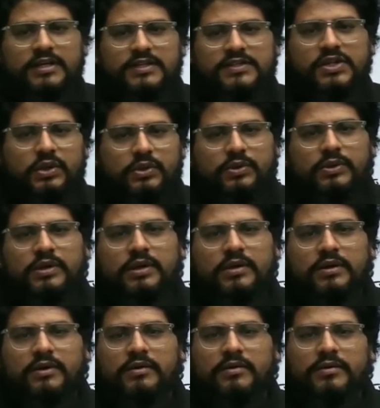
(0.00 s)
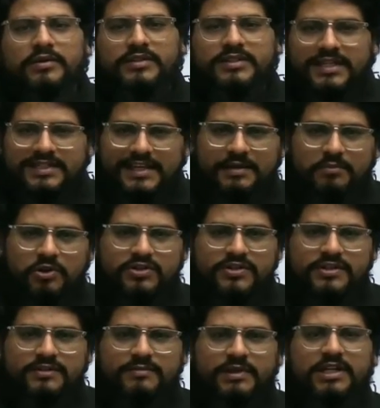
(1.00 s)
so just like
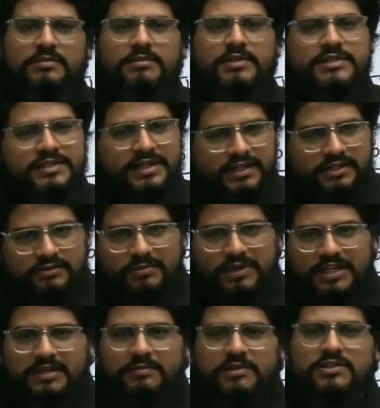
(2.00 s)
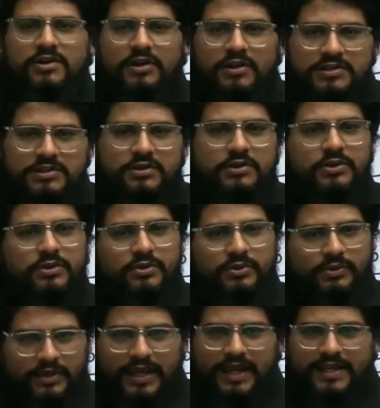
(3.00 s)
positive multiples negative multiples also do
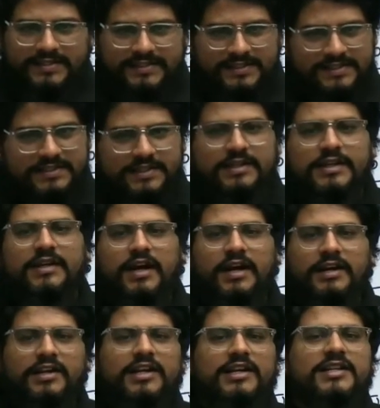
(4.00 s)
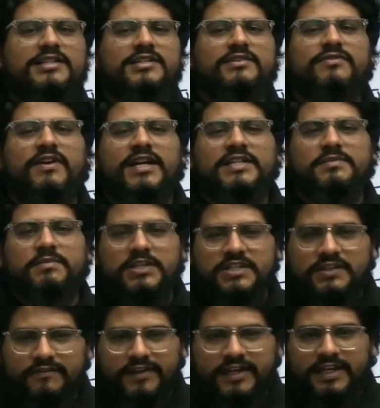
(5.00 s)
exist until unless if i
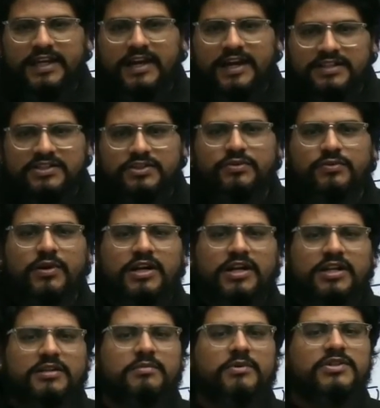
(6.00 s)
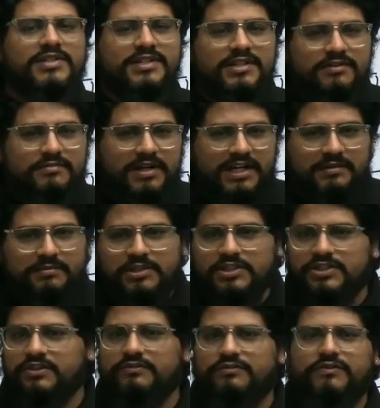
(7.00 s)
specifically ask you what are the positive
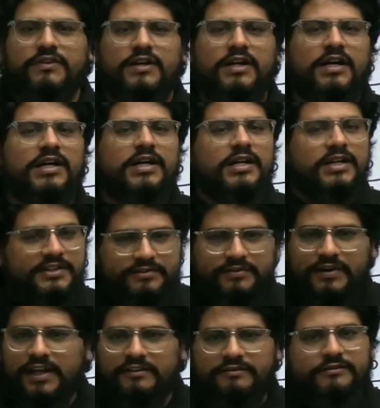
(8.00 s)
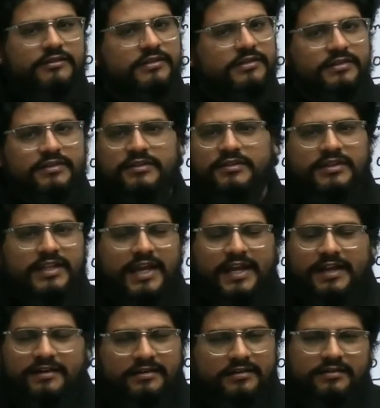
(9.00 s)
multiples of uh, 12
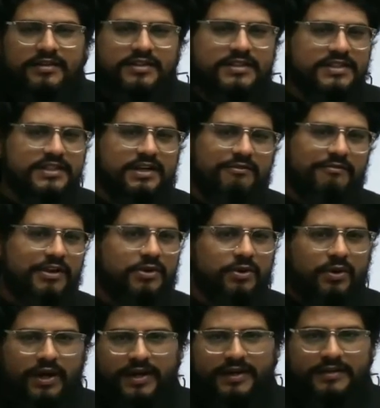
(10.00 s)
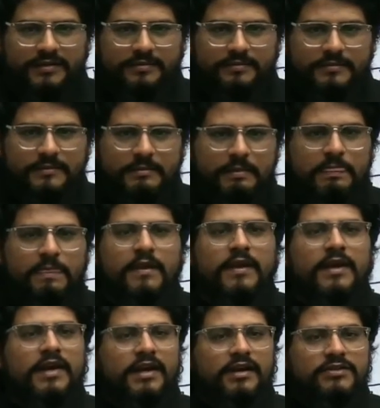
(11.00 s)
then this is how we go ahead.
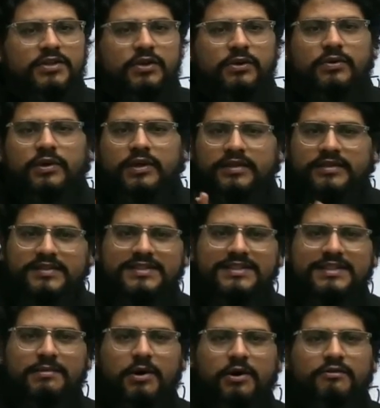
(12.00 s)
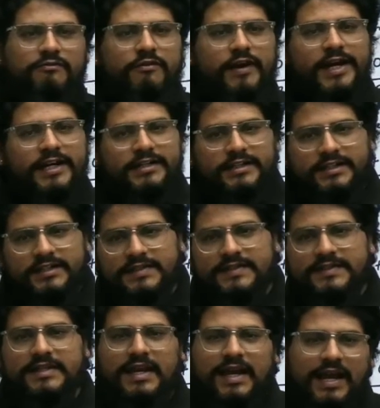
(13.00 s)
So, this is about
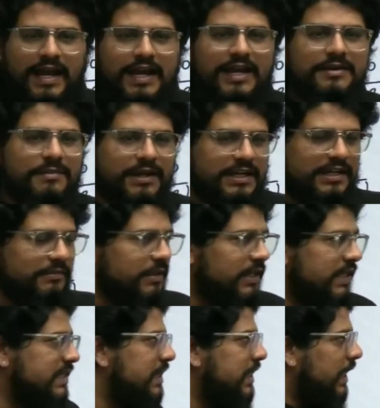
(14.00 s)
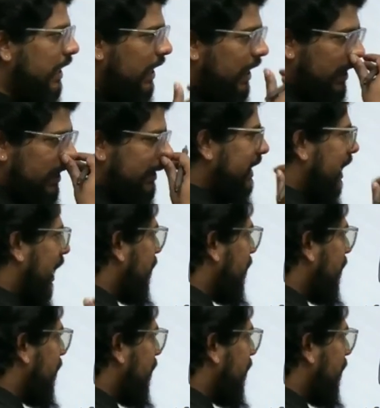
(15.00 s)
factors and multiples and the